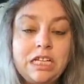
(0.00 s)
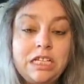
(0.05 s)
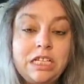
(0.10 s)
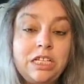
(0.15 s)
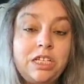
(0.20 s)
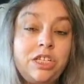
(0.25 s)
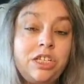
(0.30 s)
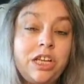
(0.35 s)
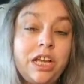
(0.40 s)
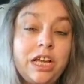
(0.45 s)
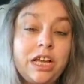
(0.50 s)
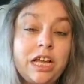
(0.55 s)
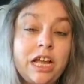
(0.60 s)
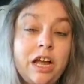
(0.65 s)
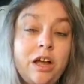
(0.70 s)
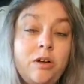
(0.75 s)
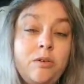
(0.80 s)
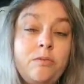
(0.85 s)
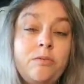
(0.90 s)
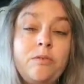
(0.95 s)
to check
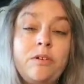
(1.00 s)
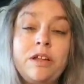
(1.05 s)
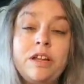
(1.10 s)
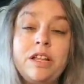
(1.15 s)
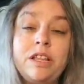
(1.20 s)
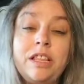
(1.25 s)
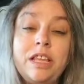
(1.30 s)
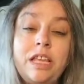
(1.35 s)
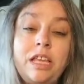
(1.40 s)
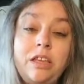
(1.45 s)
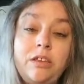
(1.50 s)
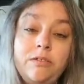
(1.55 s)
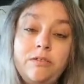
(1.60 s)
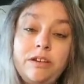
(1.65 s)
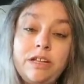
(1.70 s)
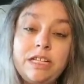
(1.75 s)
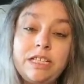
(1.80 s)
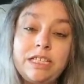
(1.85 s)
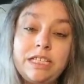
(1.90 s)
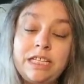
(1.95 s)
out one of the
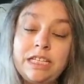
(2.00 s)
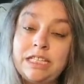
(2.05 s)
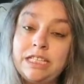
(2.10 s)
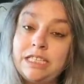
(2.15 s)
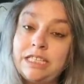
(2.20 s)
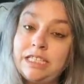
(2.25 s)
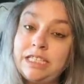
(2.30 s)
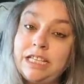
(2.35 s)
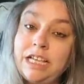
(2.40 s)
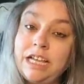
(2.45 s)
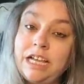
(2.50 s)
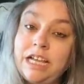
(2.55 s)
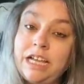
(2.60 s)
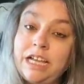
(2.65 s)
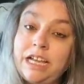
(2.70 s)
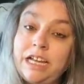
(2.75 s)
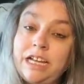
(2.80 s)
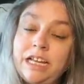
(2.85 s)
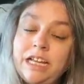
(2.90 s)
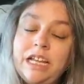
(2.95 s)
units
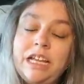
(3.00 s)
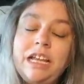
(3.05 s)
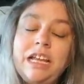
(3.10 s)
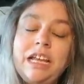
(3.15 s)
inside,